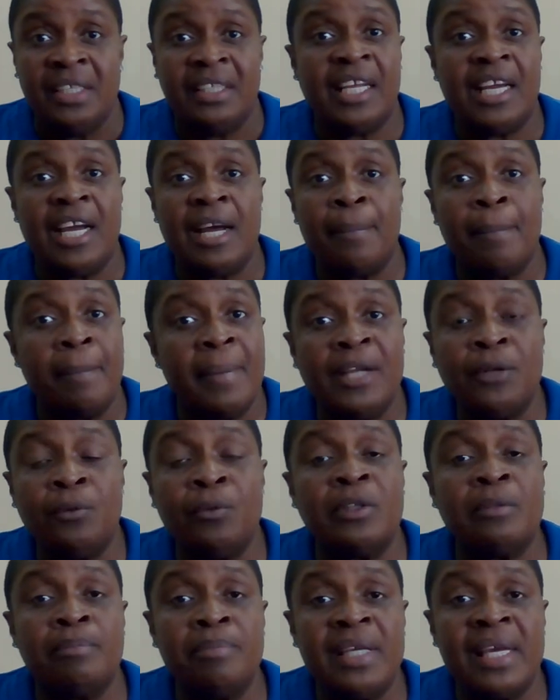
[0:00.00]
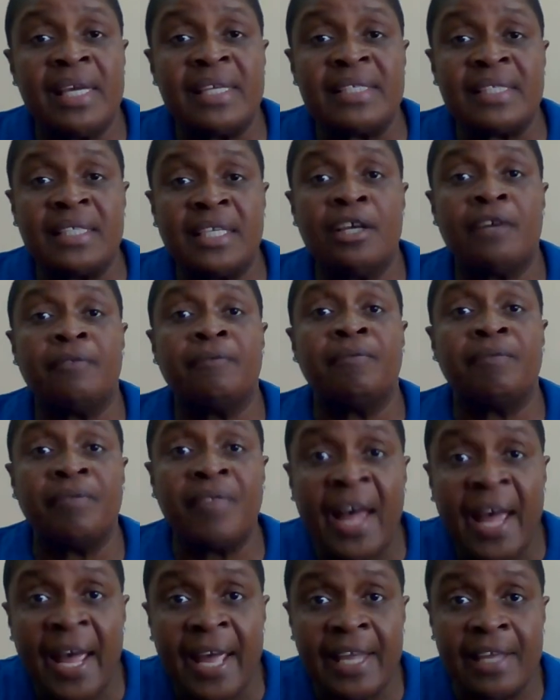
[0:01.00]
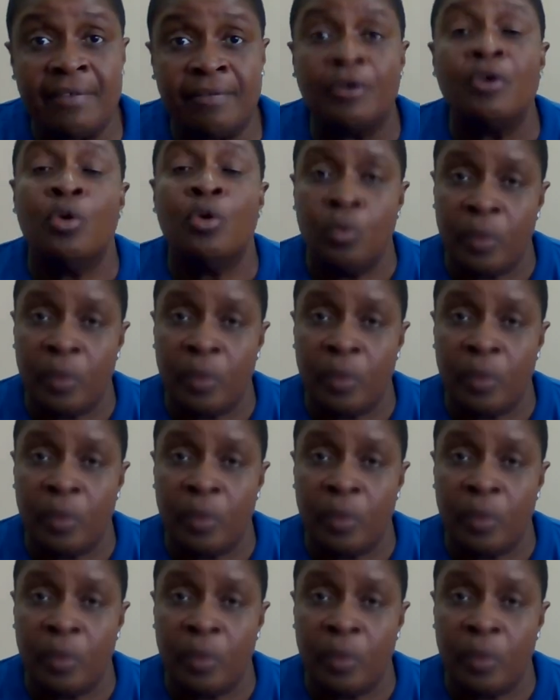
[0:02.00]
There are men with PSA of 5